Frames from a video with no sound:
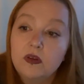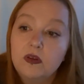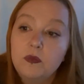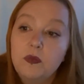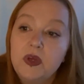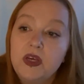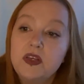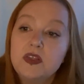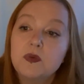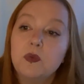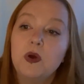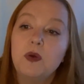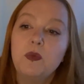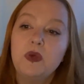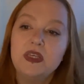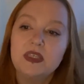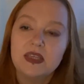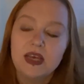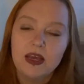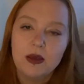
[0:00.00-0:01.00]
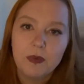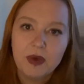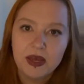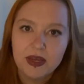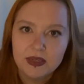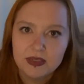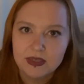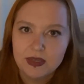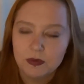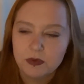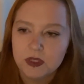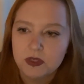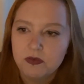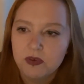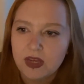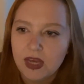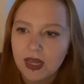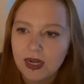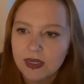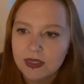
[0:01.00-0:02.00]
Because when we say about accepting
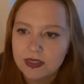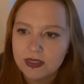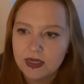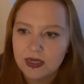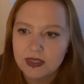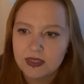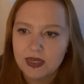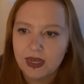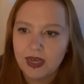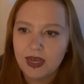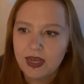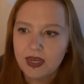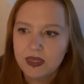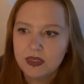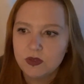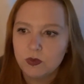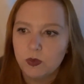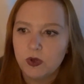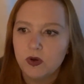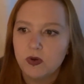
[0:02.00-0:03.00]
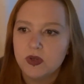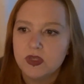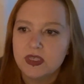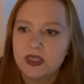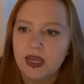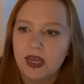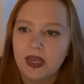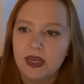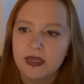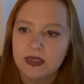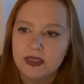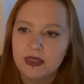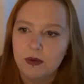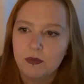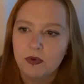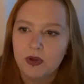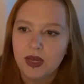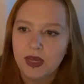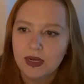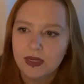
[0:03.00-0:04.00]
reality as it is, we're not saying
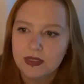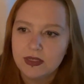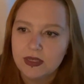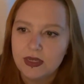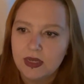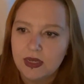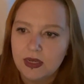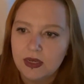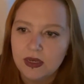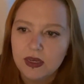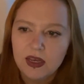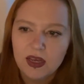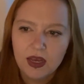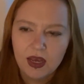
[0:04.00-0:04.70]
accept reality